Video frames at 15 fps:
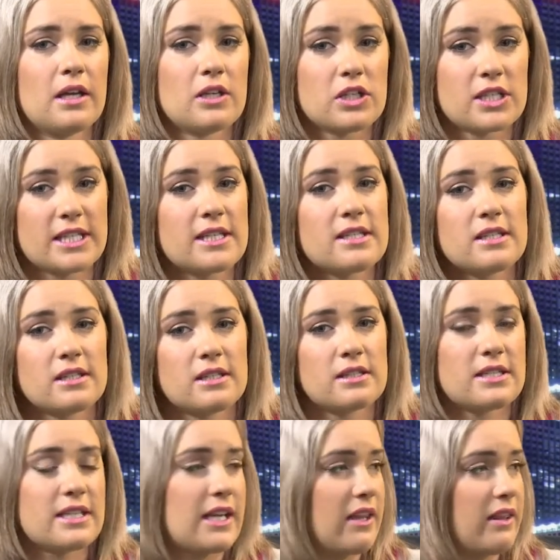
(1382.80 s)
sisters
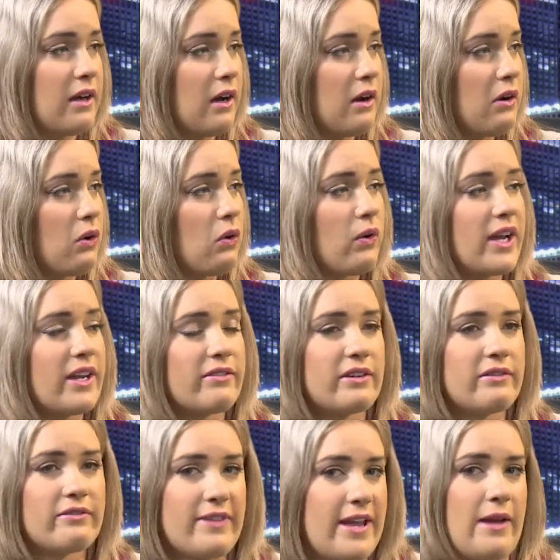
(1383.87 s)
together or
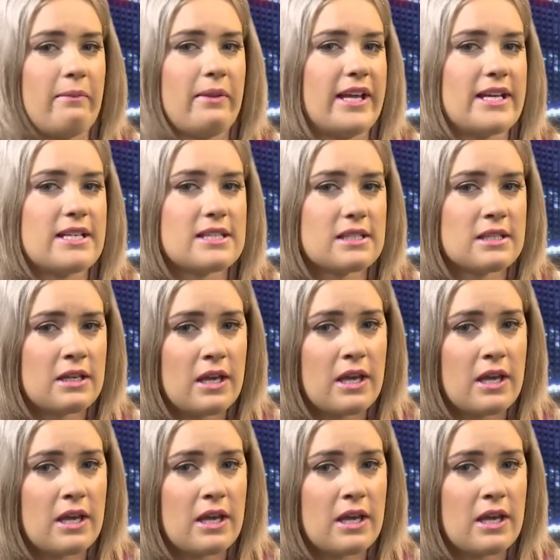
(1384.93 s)
even families,